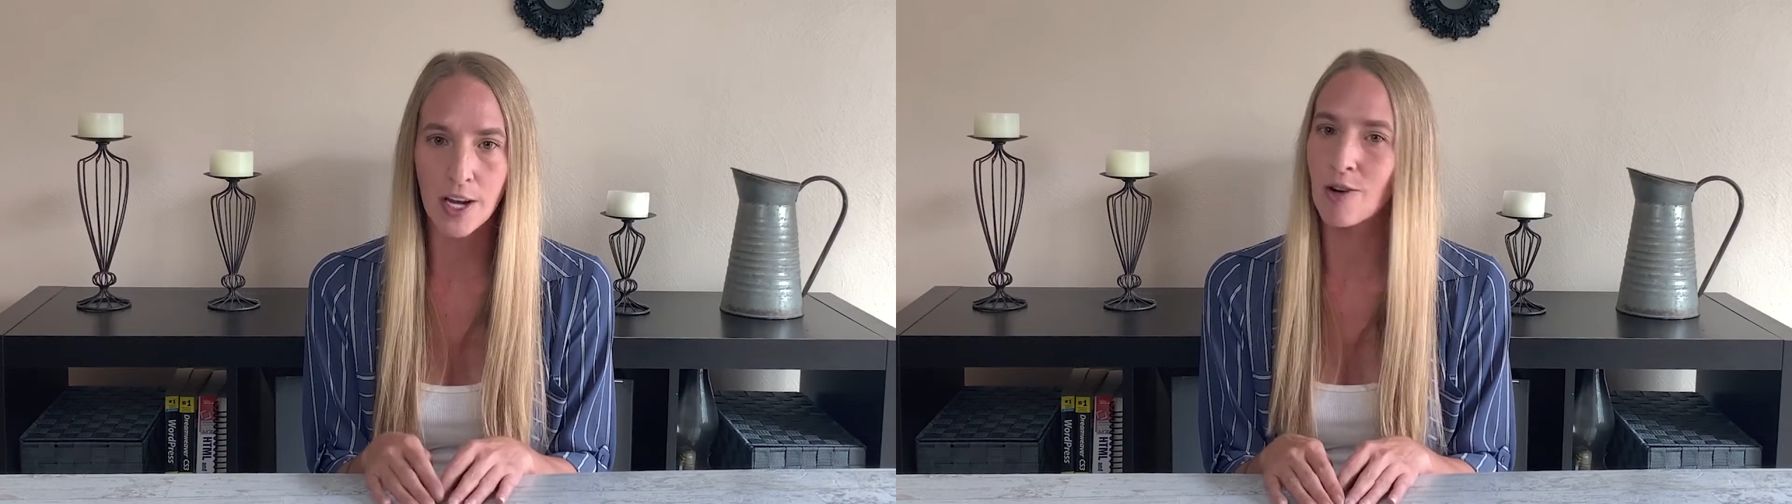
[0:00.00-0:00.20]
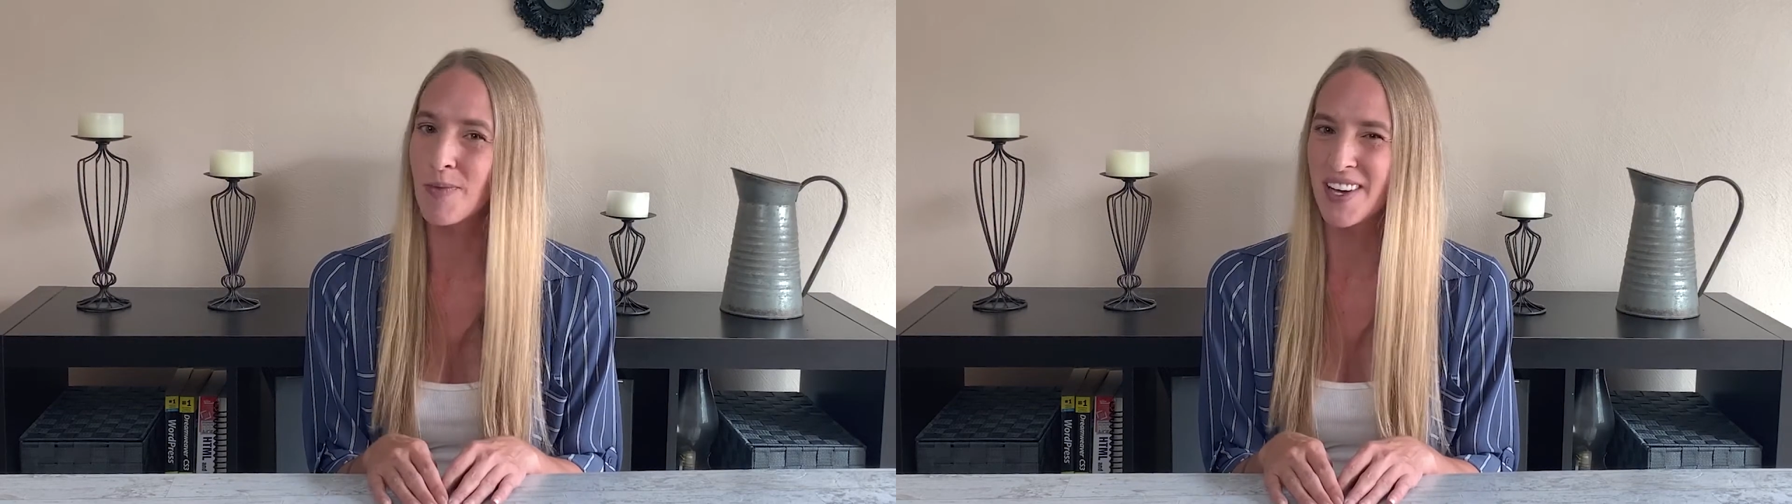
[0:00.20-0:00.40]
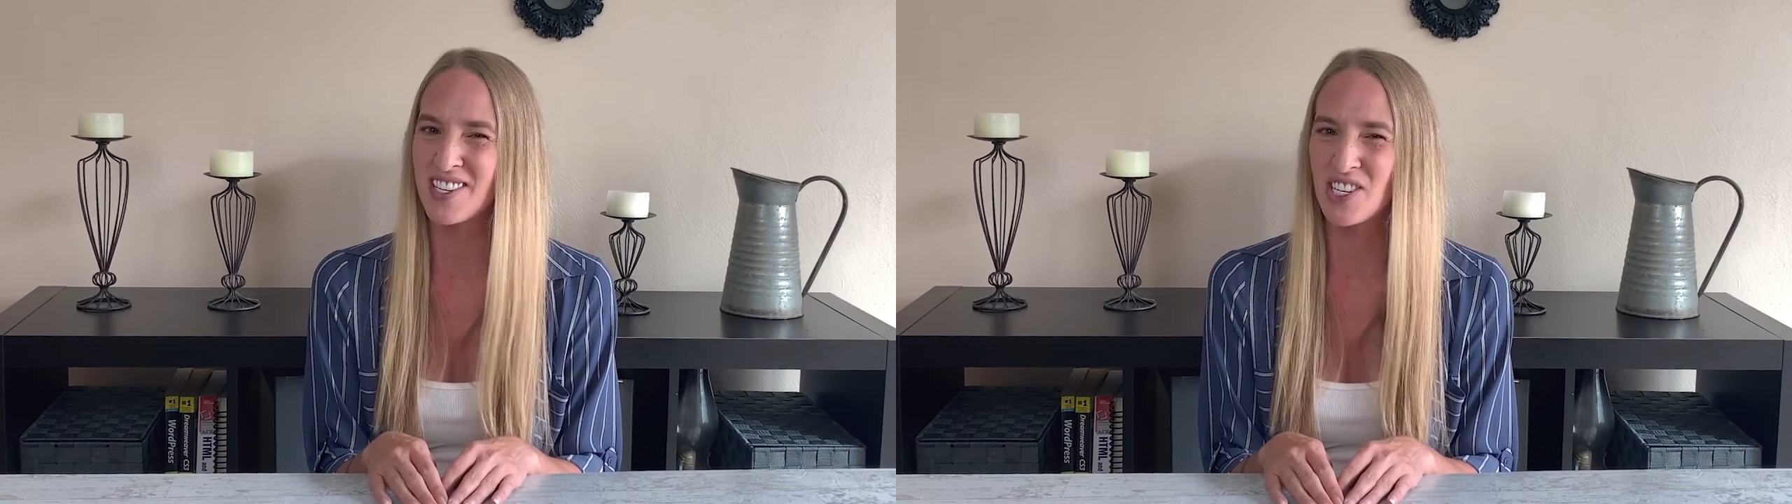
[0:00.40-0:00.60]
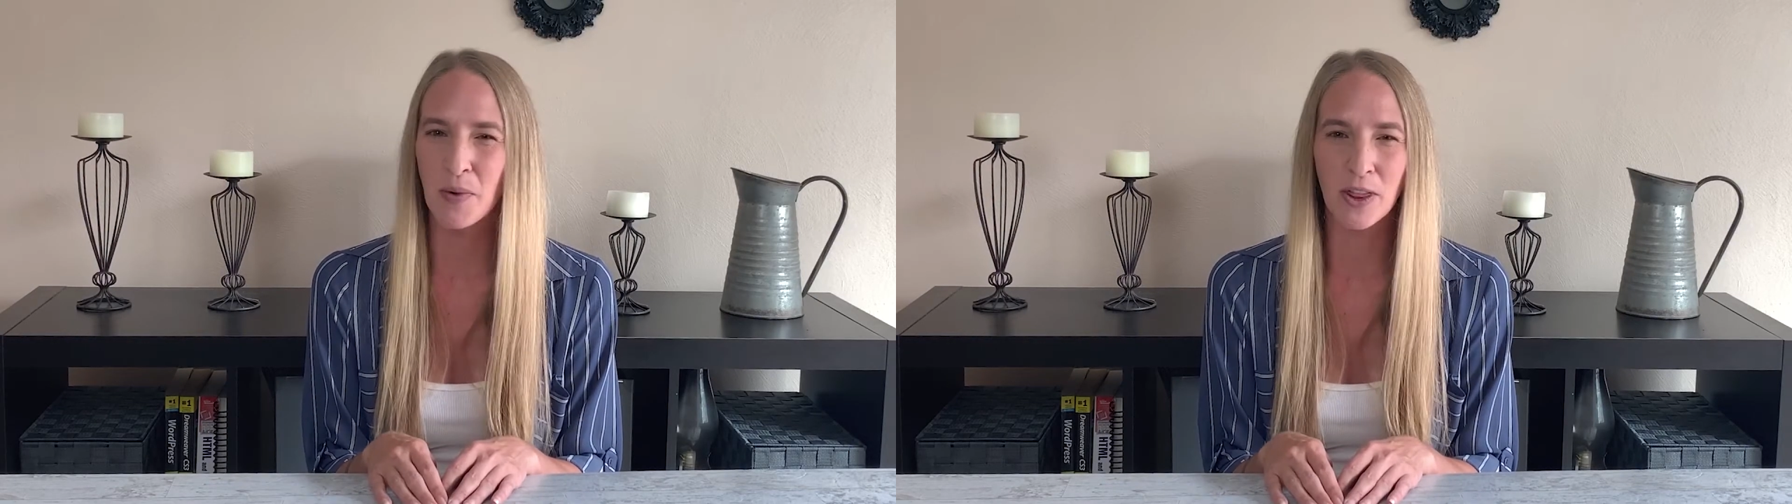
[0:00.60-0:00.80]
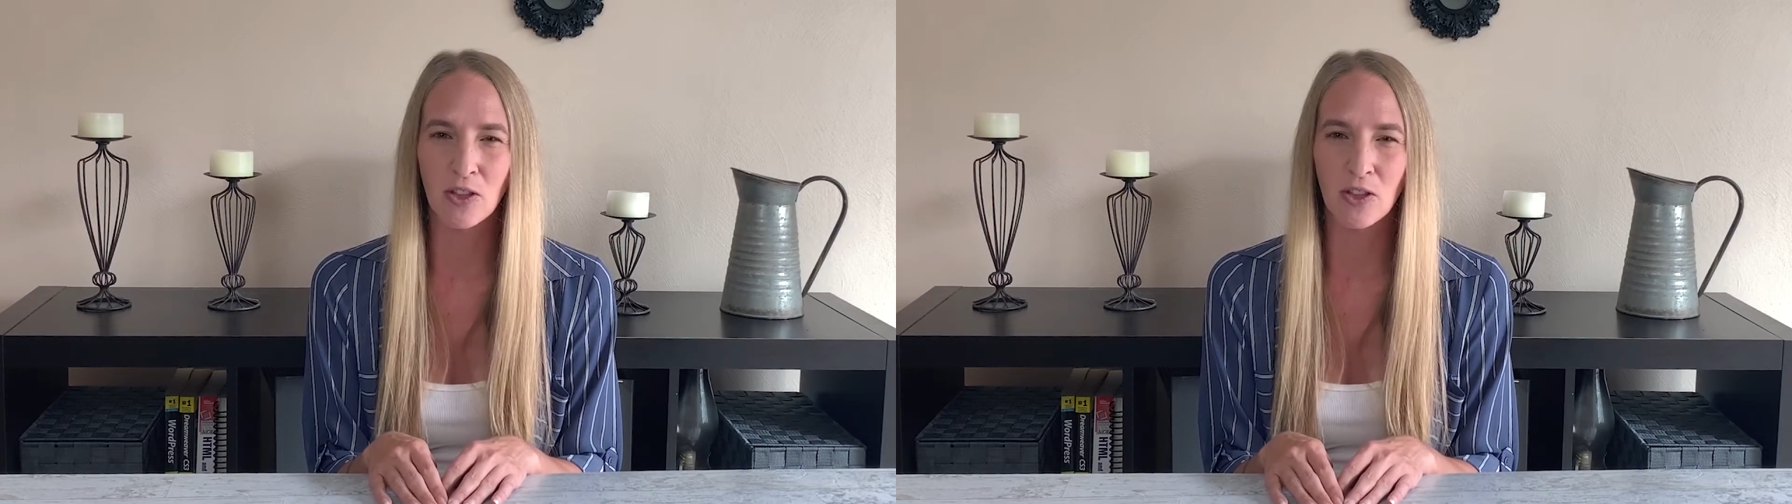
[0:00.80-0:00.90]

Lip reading: your messaging with